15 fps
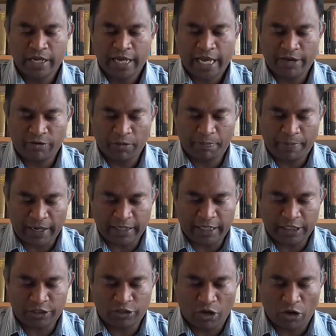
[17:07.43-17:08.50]
He will
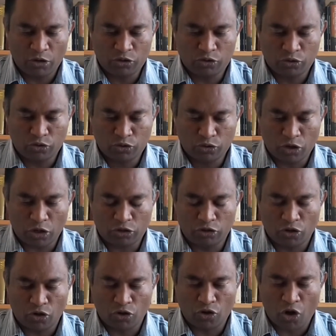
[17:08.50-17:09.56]
punish those who do not
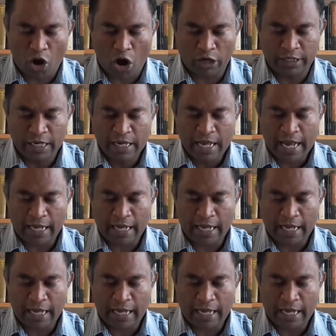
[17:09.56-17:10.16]
know God